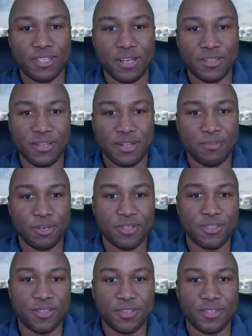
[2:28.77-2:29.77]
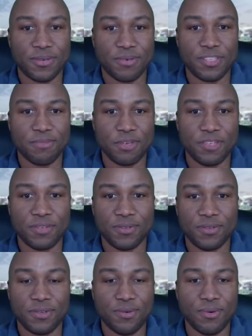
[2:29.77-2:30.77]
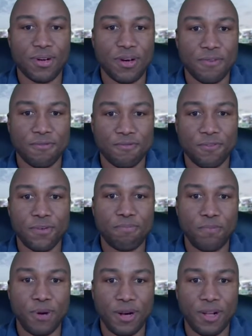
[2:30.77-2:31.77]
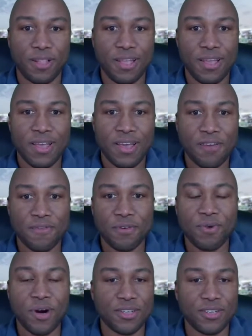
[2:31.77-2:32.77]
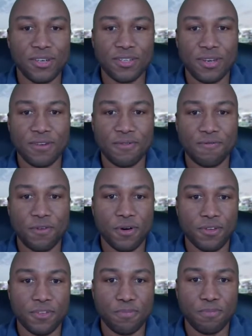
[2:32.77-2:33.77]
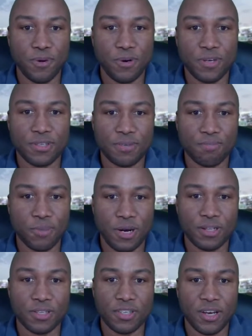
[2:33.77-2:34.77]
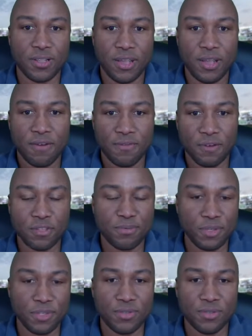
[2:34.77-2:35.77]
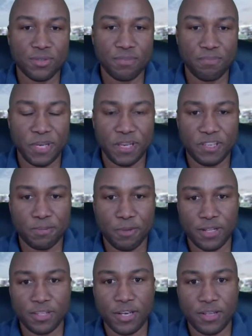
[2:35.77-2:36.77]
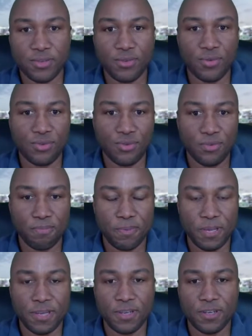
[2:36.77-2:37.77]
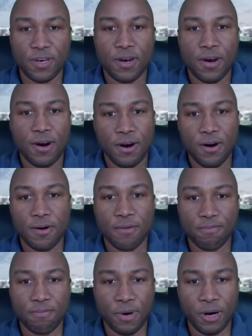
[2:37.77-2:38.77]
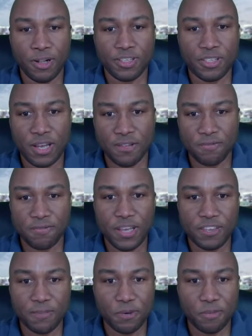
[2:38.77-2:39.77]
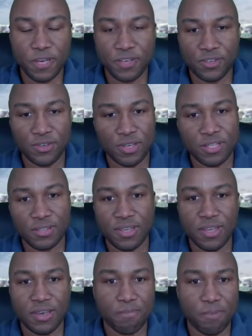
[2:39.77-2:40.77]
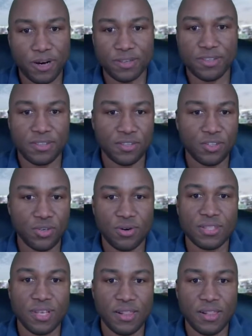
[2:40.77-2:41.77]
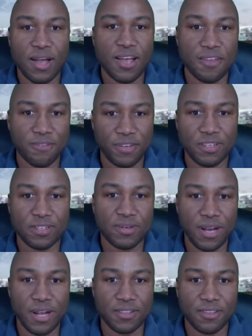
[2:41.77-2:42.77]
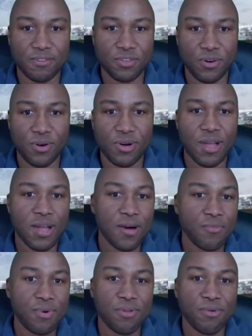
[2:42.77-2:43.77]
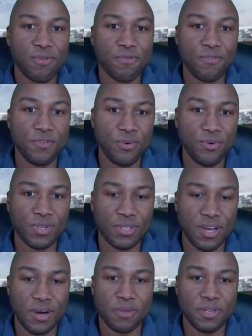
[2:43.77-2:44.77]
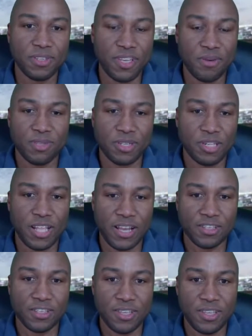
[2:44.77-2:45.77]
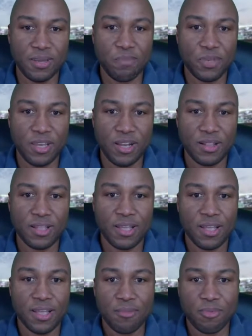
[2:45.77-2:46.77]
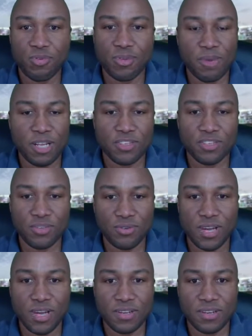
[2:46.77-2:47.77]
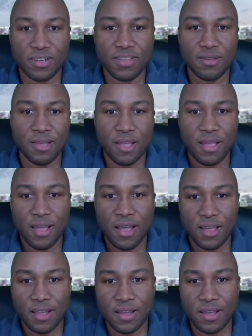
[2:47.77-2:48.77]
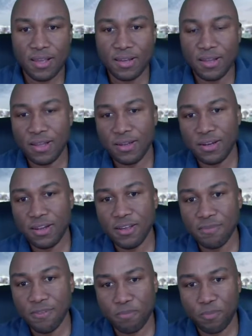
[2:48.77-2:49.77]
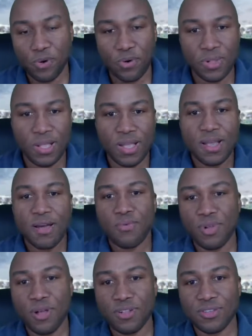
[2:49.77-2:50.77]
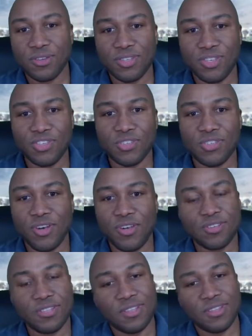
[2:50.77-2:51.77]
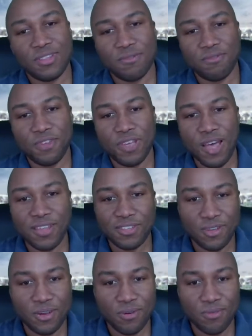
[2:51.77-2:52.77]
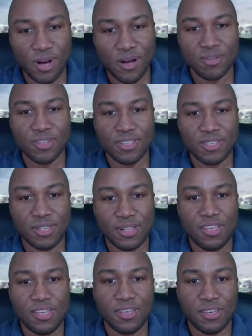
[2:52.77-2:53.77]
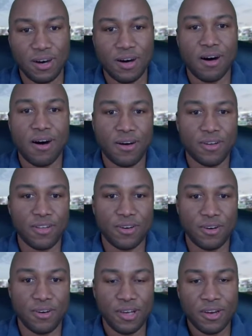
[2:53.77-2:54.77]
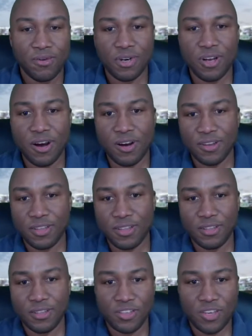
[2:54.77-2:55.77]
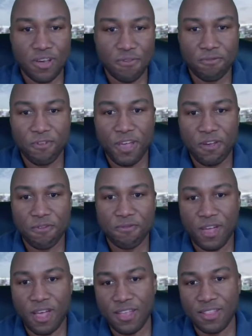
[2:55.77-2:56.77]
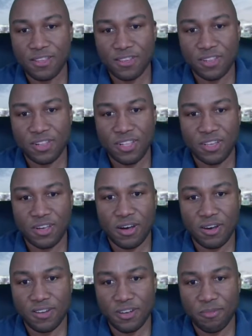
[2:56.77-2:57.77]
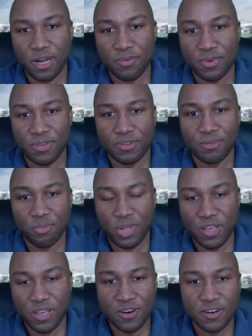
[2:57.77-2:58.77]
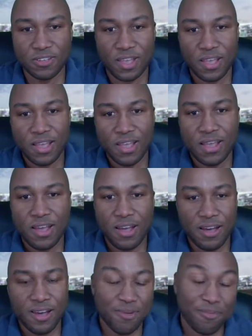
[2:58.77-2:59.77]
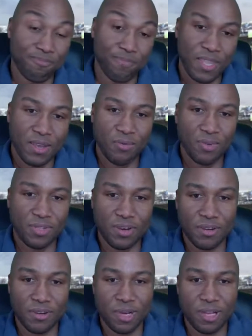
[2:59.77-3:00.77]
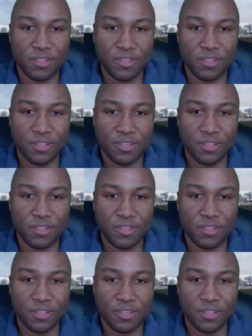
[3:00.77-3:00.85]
is all about discussing the week's major news in the world of football. If you're watching us on Flow Sports Ball Chat, Flow Sports YouTube page, Ball Chat YouTube page, or Ball Chat Facebook page, you can take part in the show. It's a live and interactive show. We'll review the top of the table clash in the EPL between Manchester United and Liverpool. We'll also discuss the fiasco around this leak audio regarding the JFF and this leak audio by one of the players. We'll talk about the